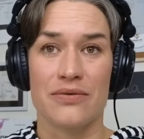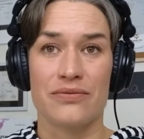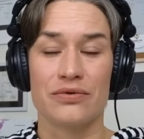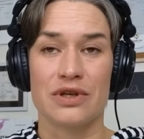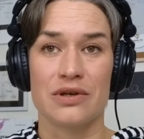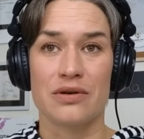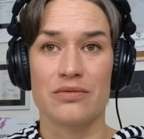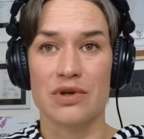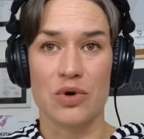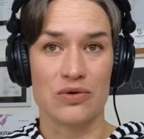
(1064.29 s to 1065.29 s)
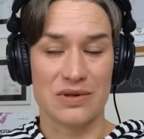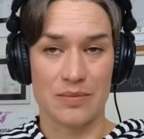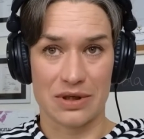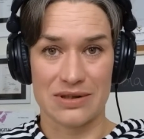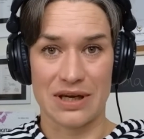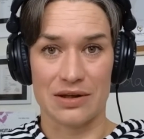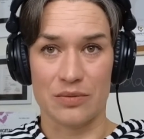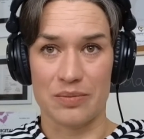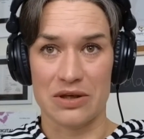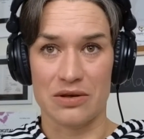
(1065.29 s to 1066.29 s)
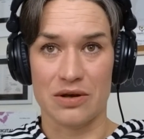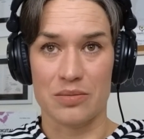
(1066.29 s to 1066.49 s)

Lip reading: through the remote second opinion